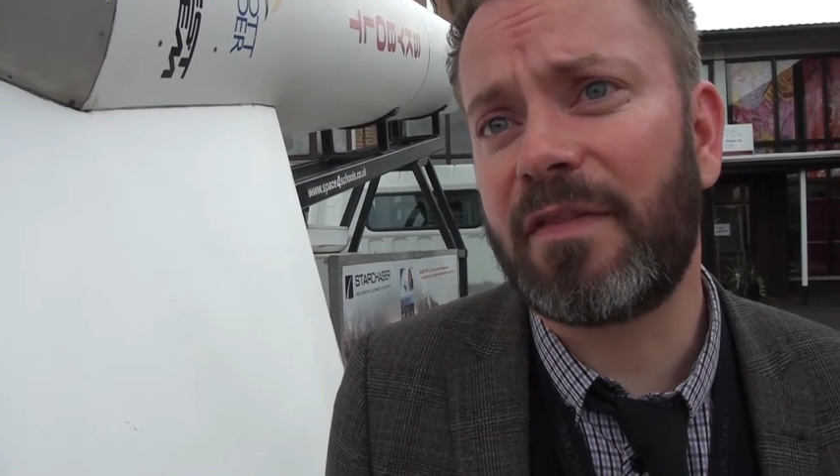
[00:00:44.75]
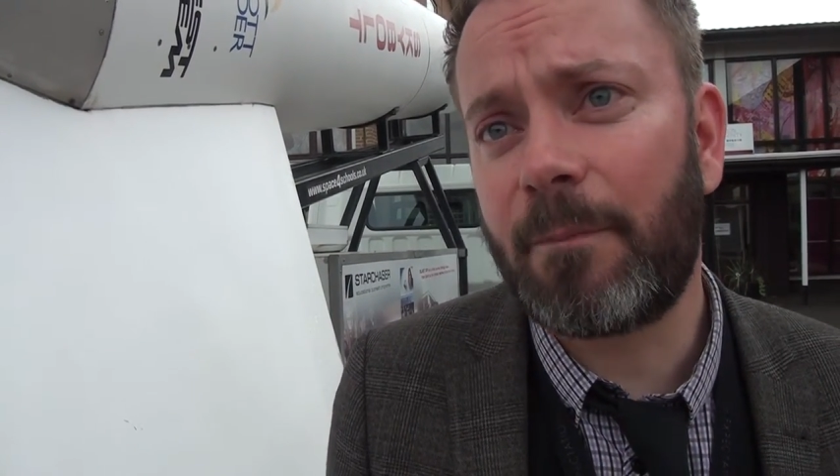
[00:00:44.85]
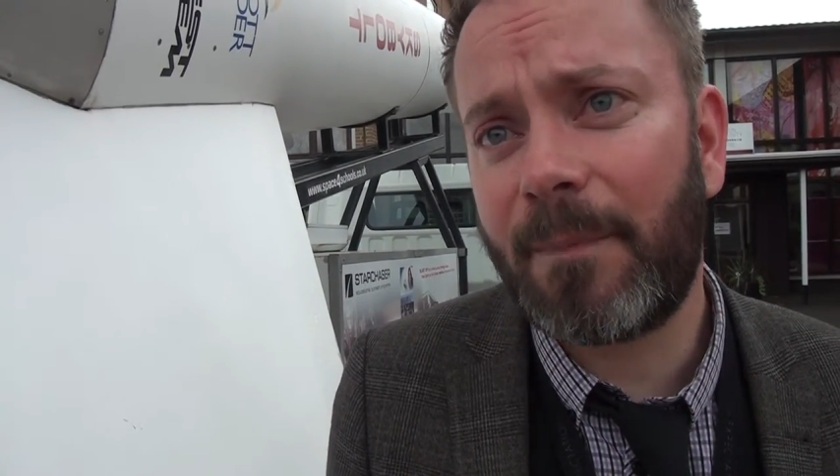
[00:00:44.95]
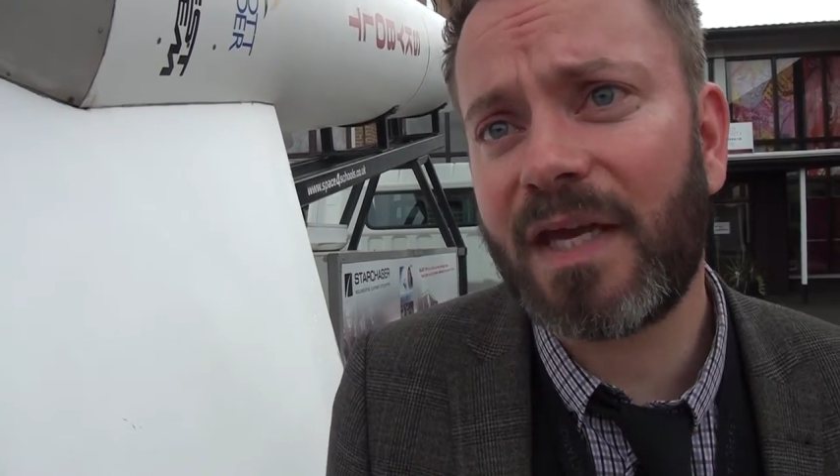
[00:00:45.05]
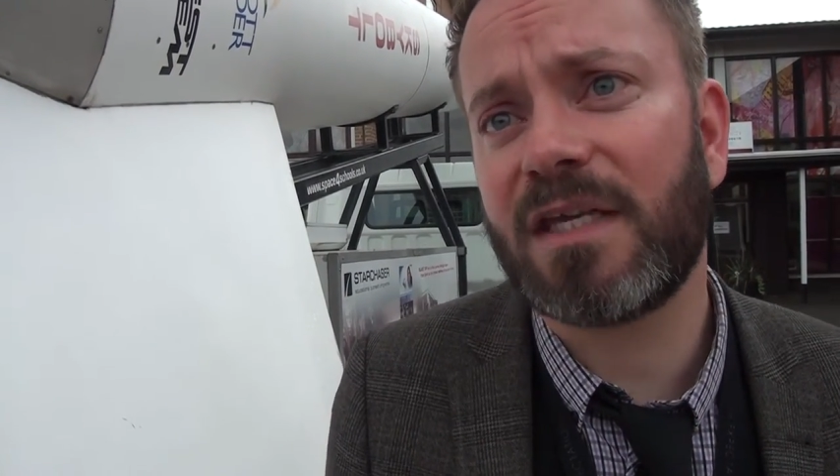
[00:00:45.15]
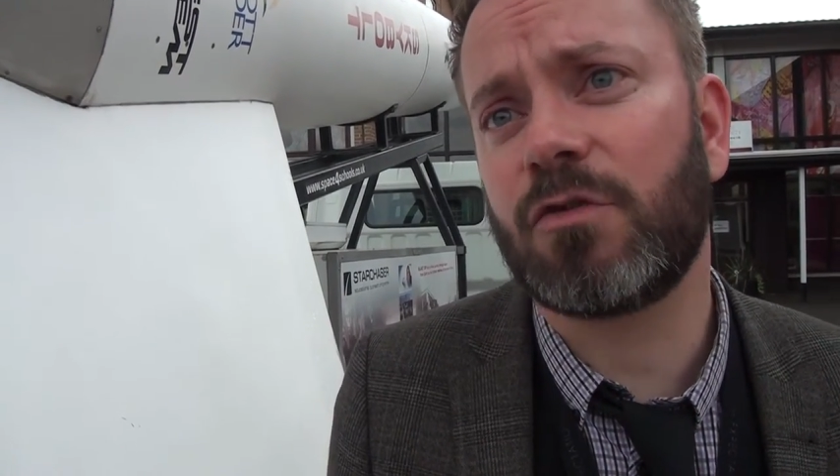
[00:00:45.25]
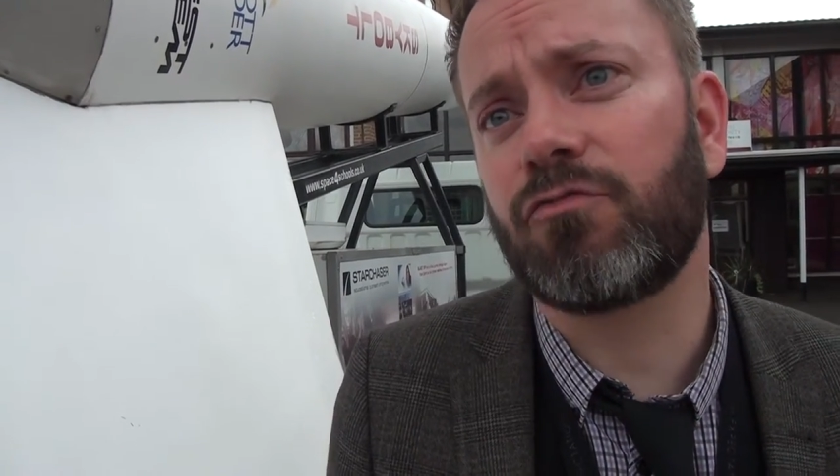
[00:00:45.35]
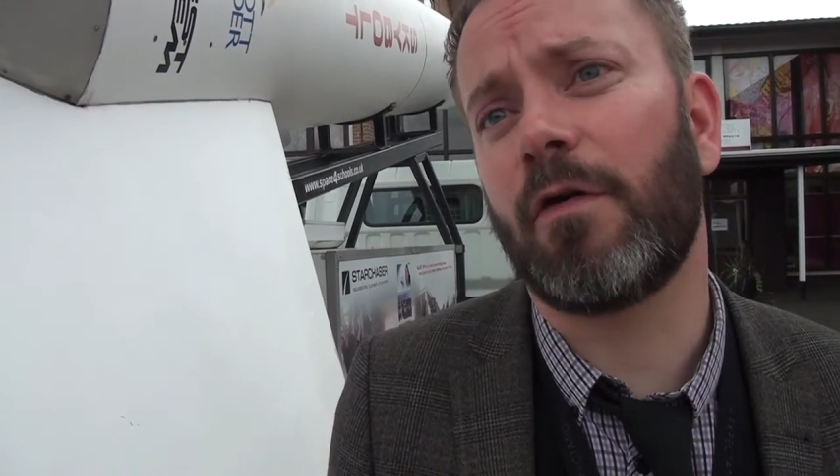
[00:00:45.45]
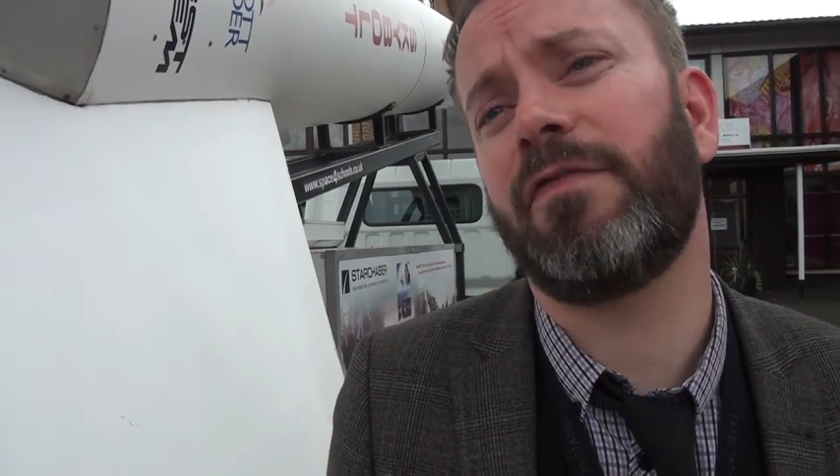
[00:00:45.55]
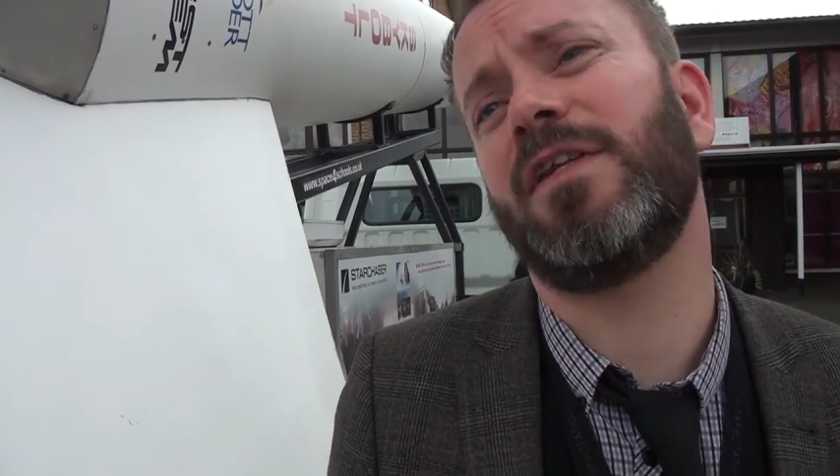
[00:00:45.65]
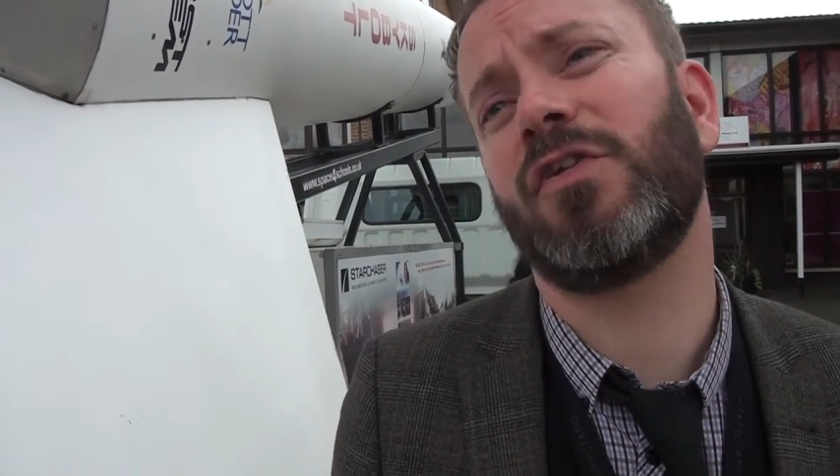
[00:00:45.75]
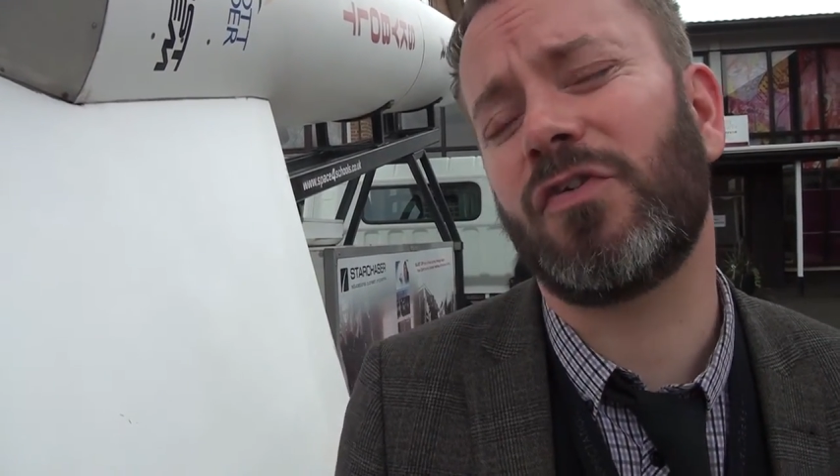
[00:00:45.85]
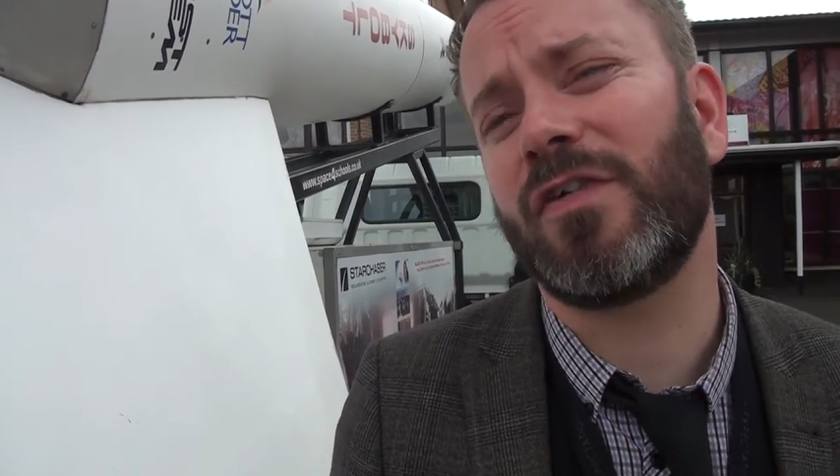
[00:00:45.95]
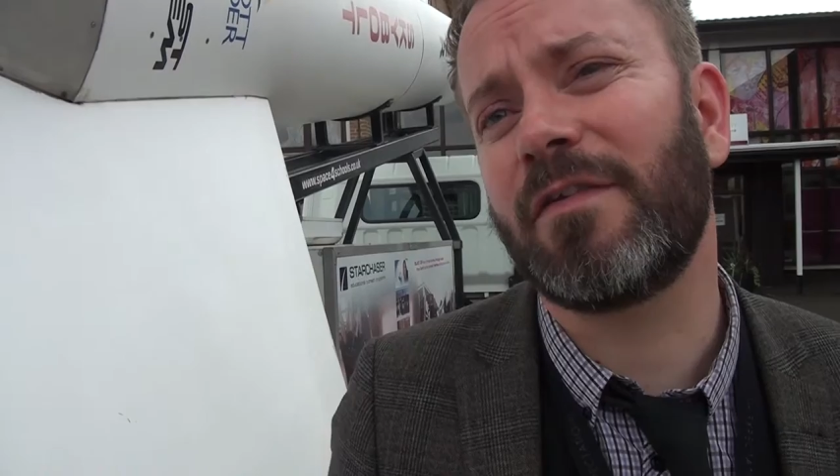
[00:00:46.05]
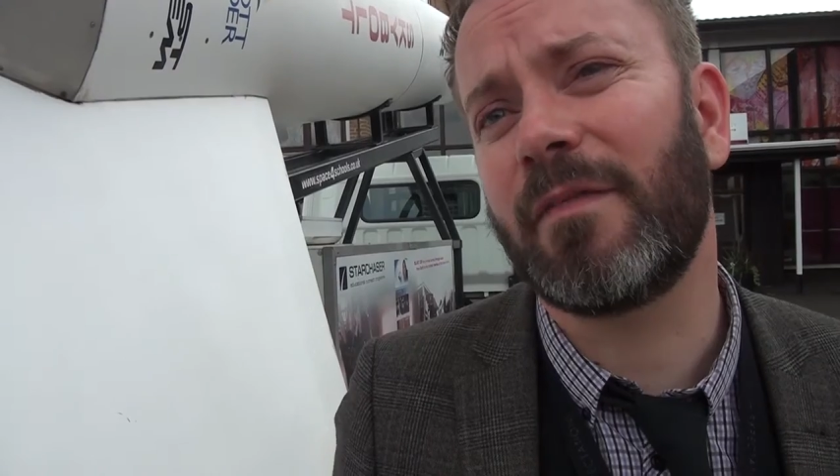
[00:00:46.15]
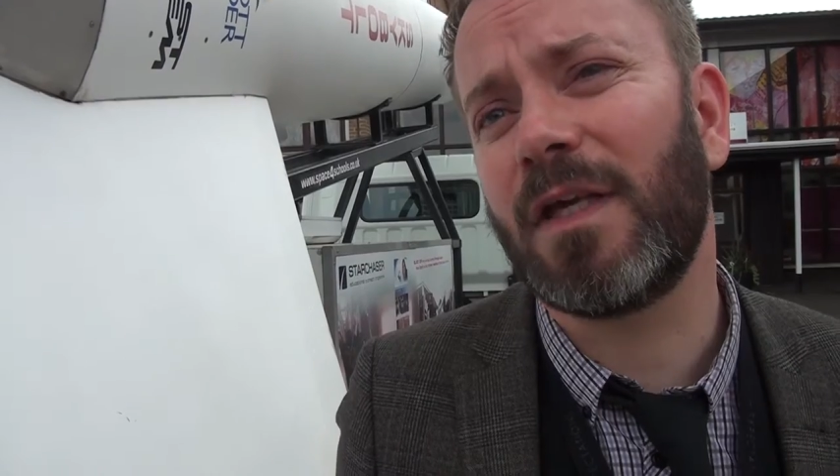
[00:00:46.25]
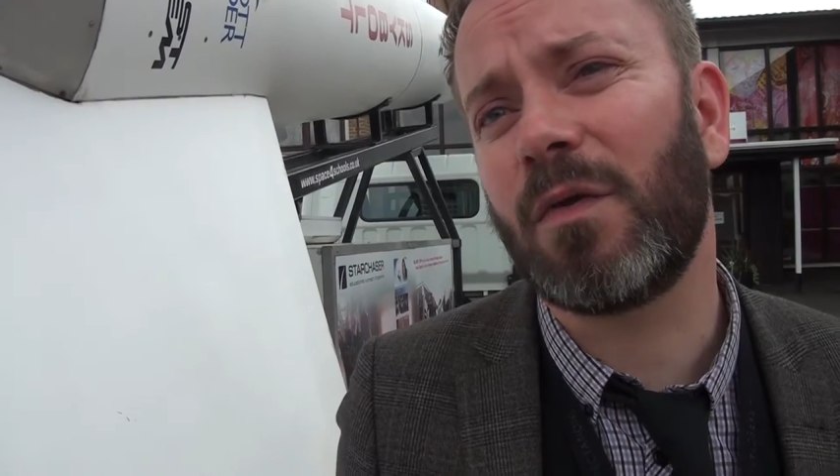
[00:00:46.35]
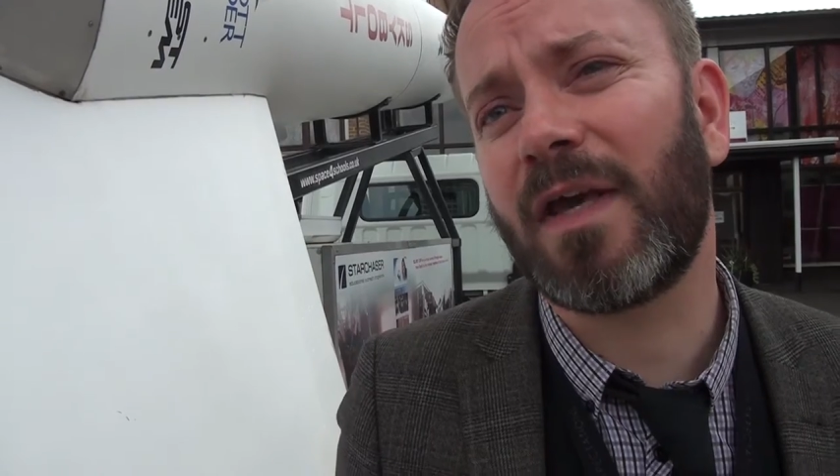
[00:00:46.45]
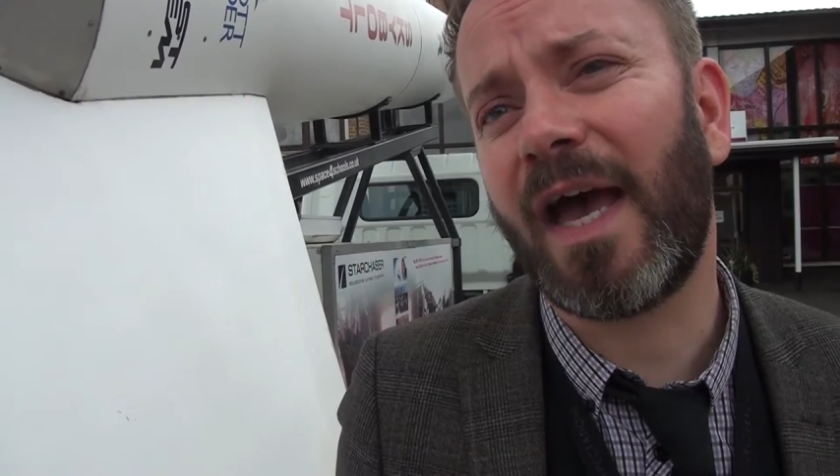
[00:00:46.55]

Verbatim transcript: the biggest growth industries in the UK,